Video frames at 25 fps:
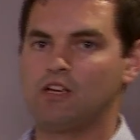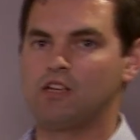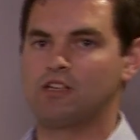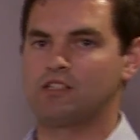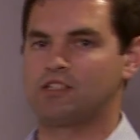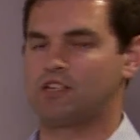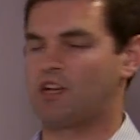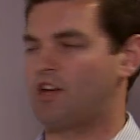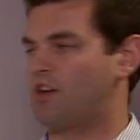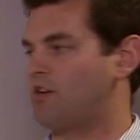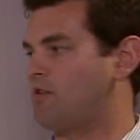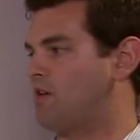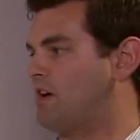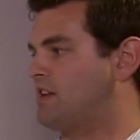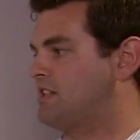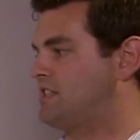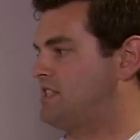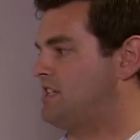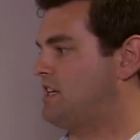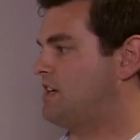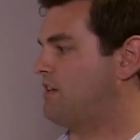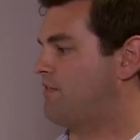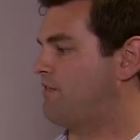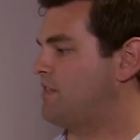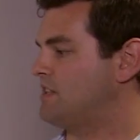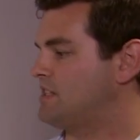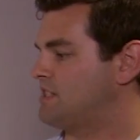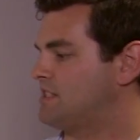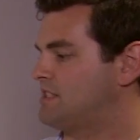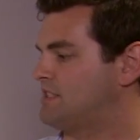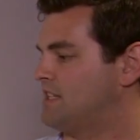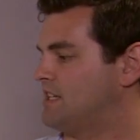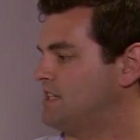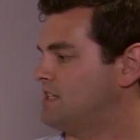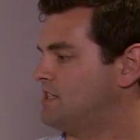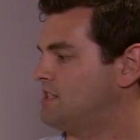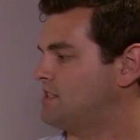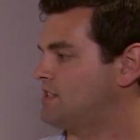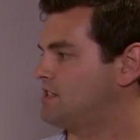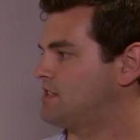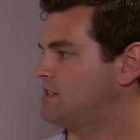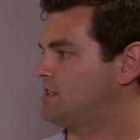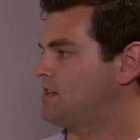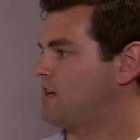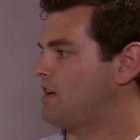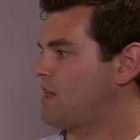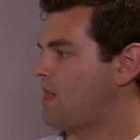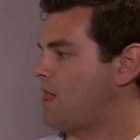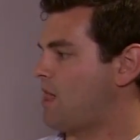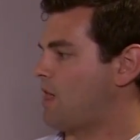So as
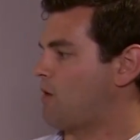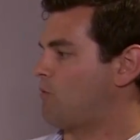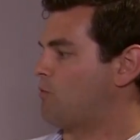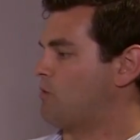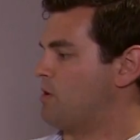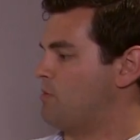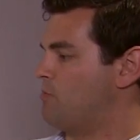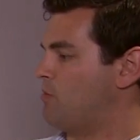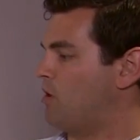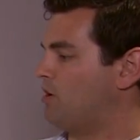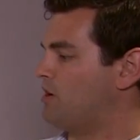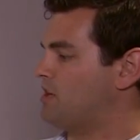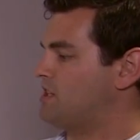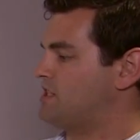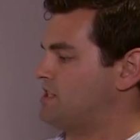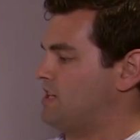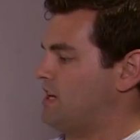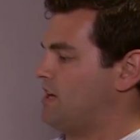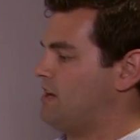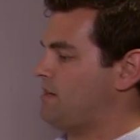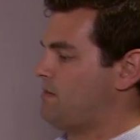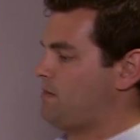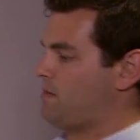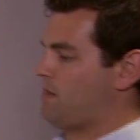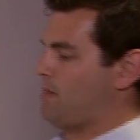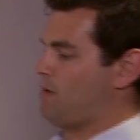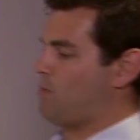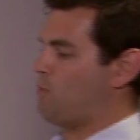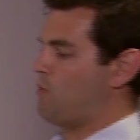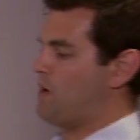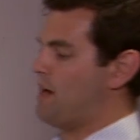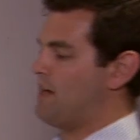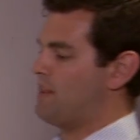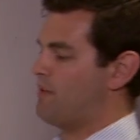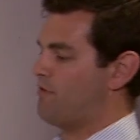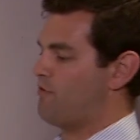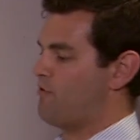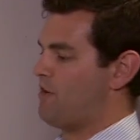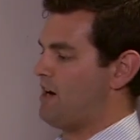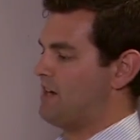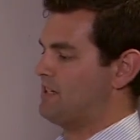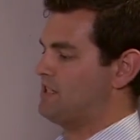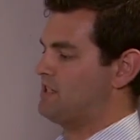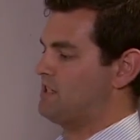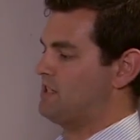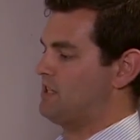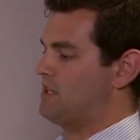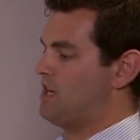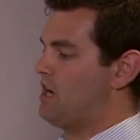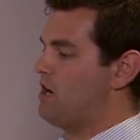geophysicists, we monitor where the
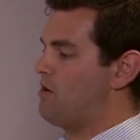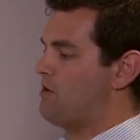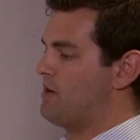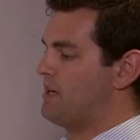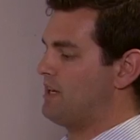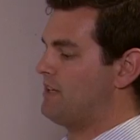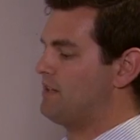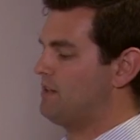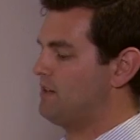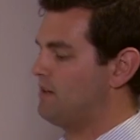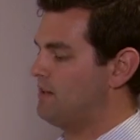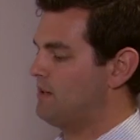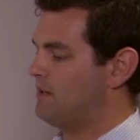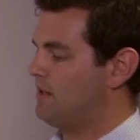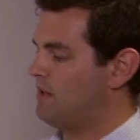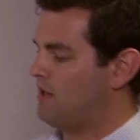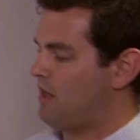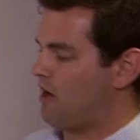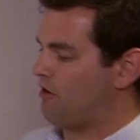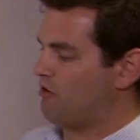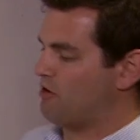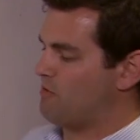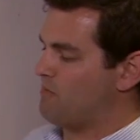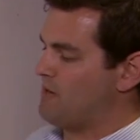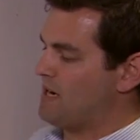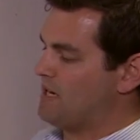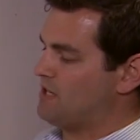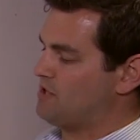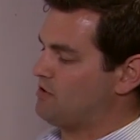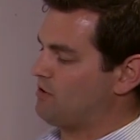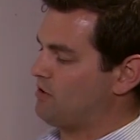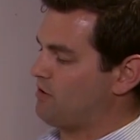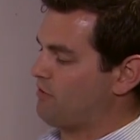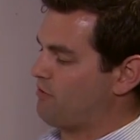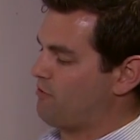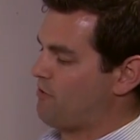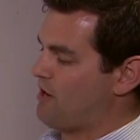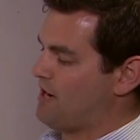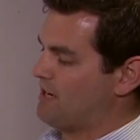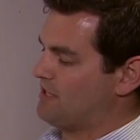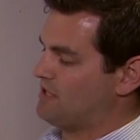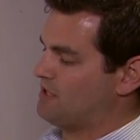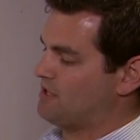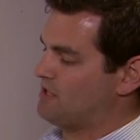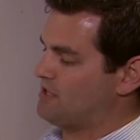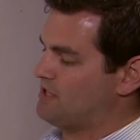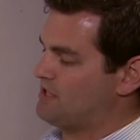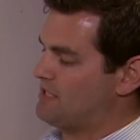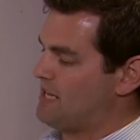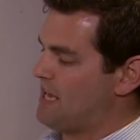fractures are going and we make sure the
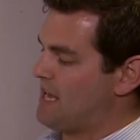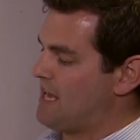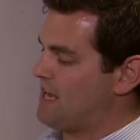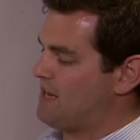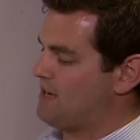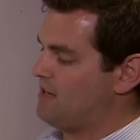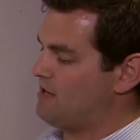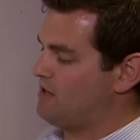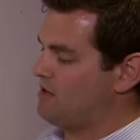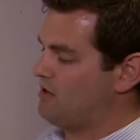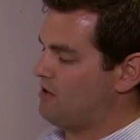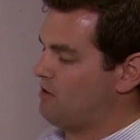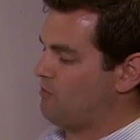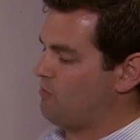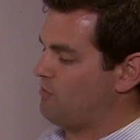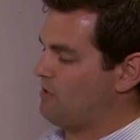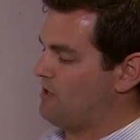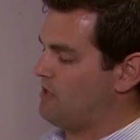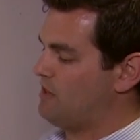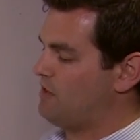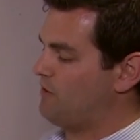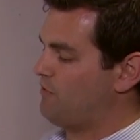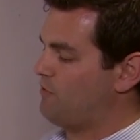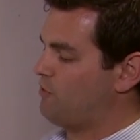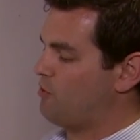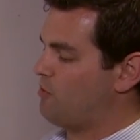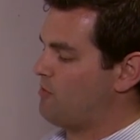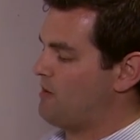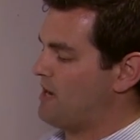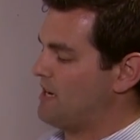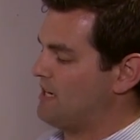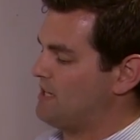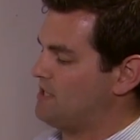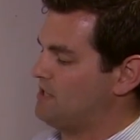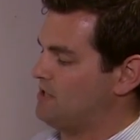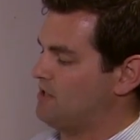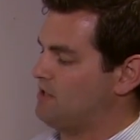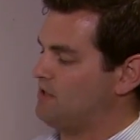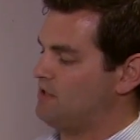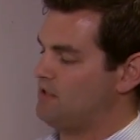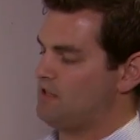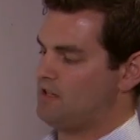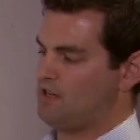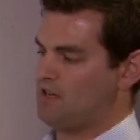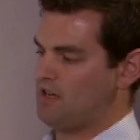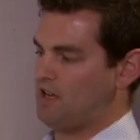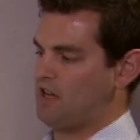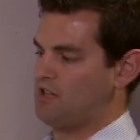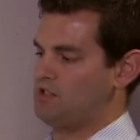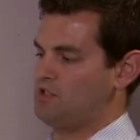fractures stay within the formation
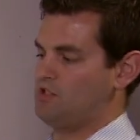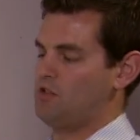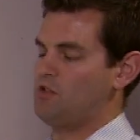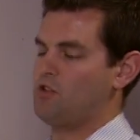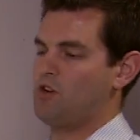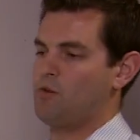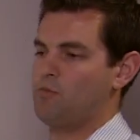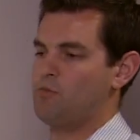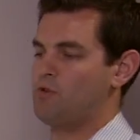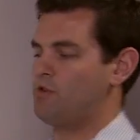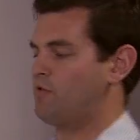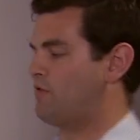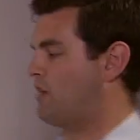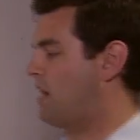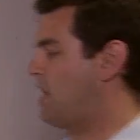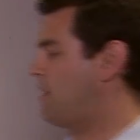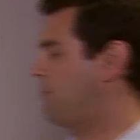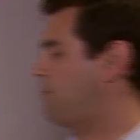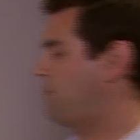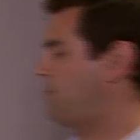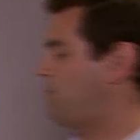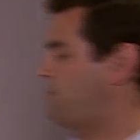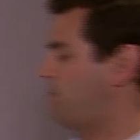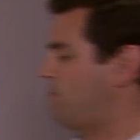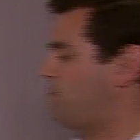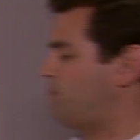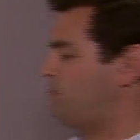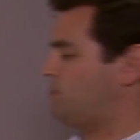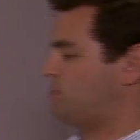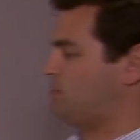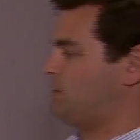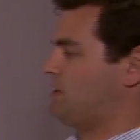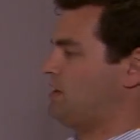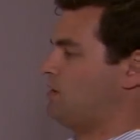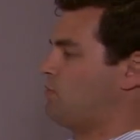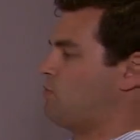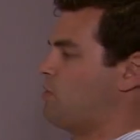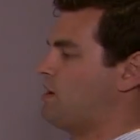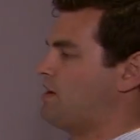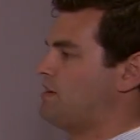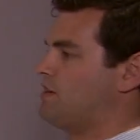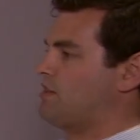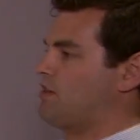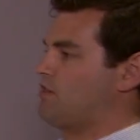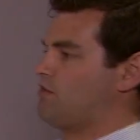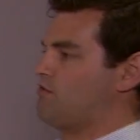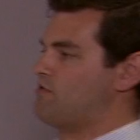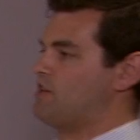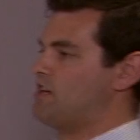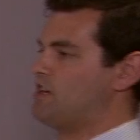and do not move up between the one
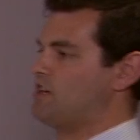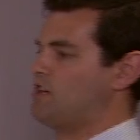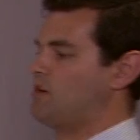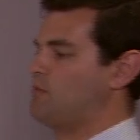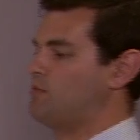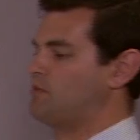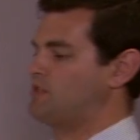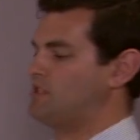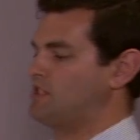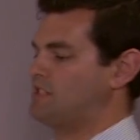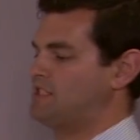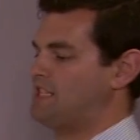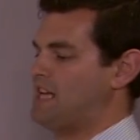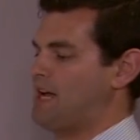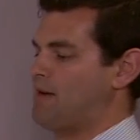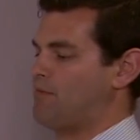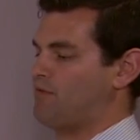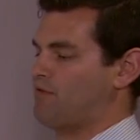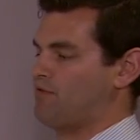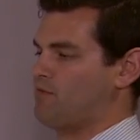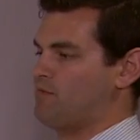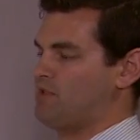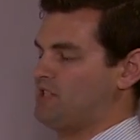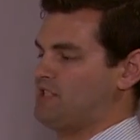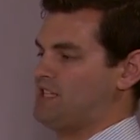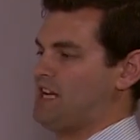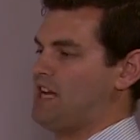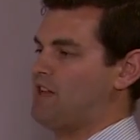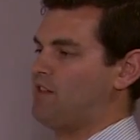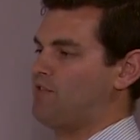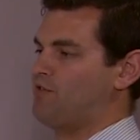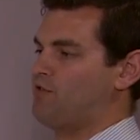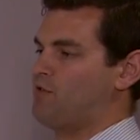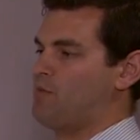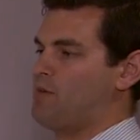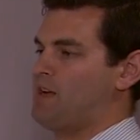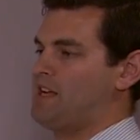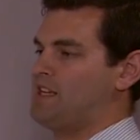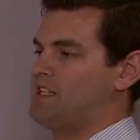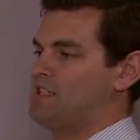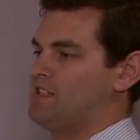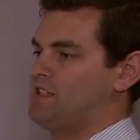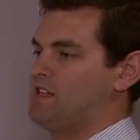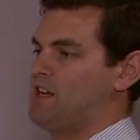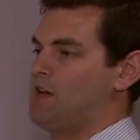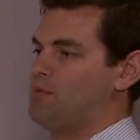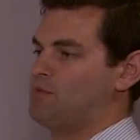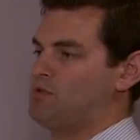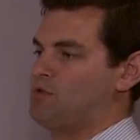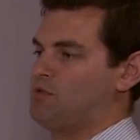and the three kilometres depth from a shale
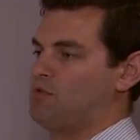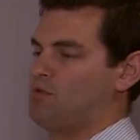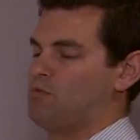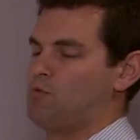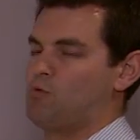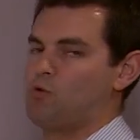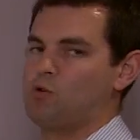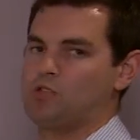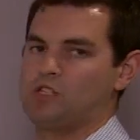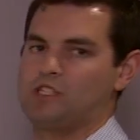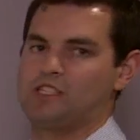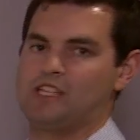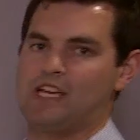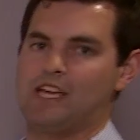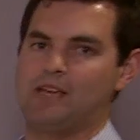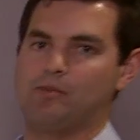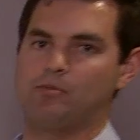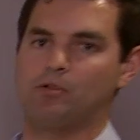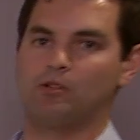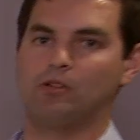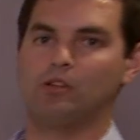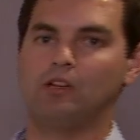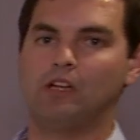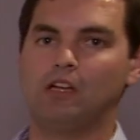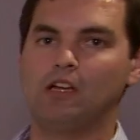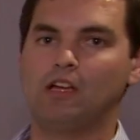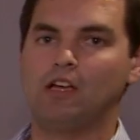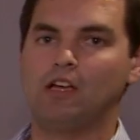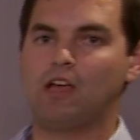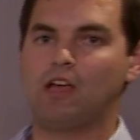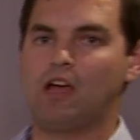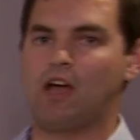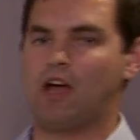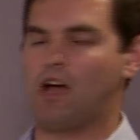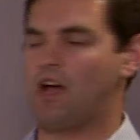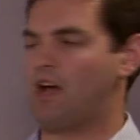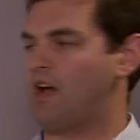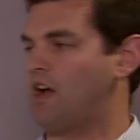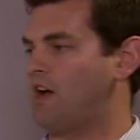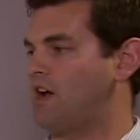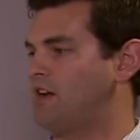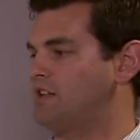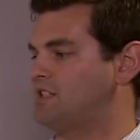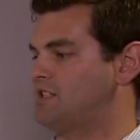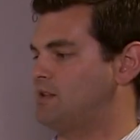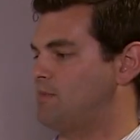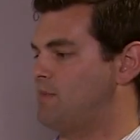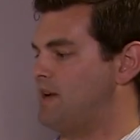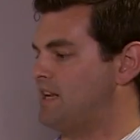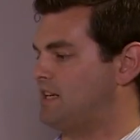formation up to the water table uh,
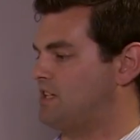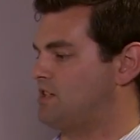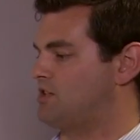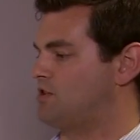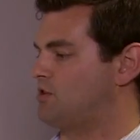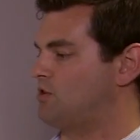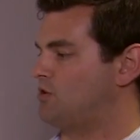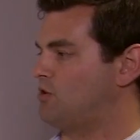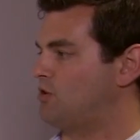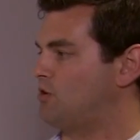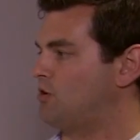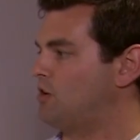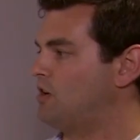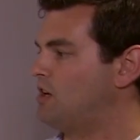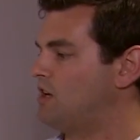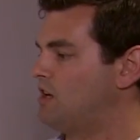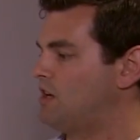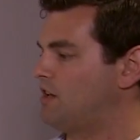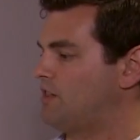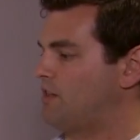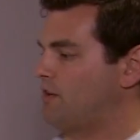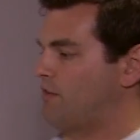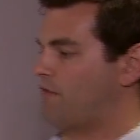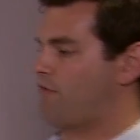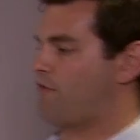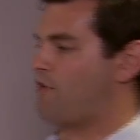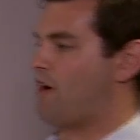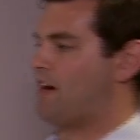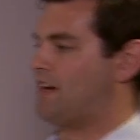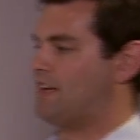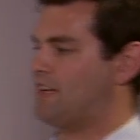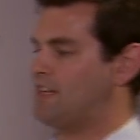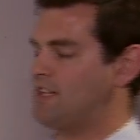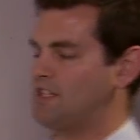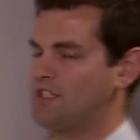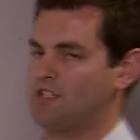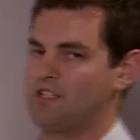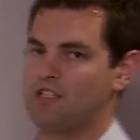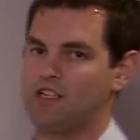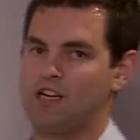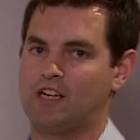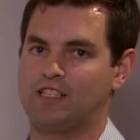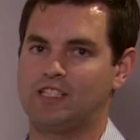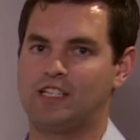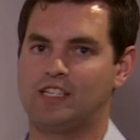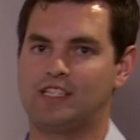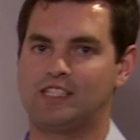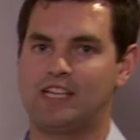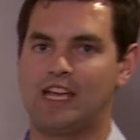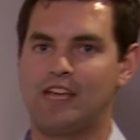to make sure that fracking is
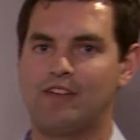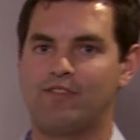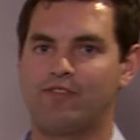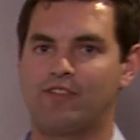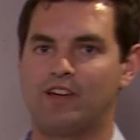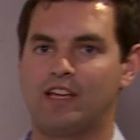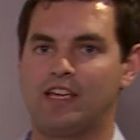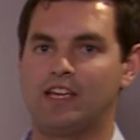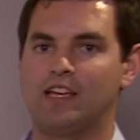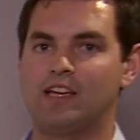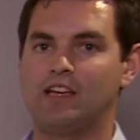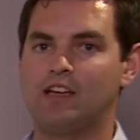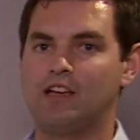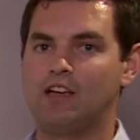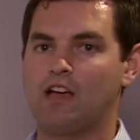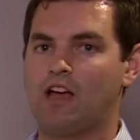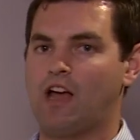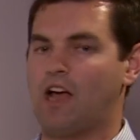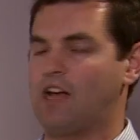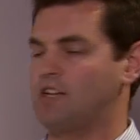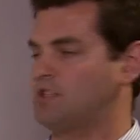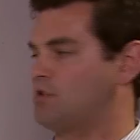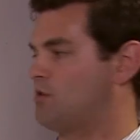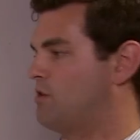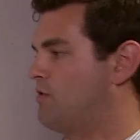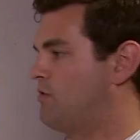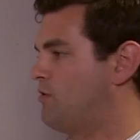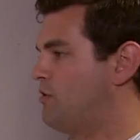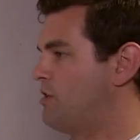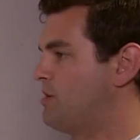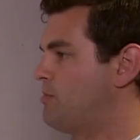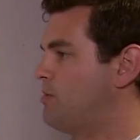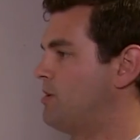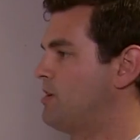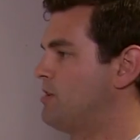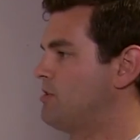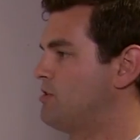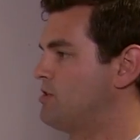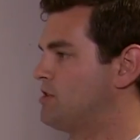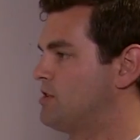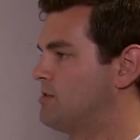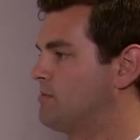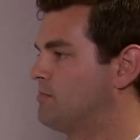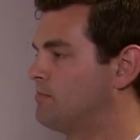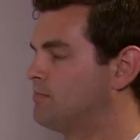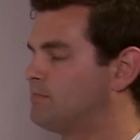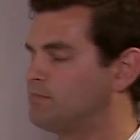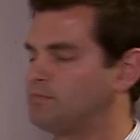conducted safely and to avoid pollution.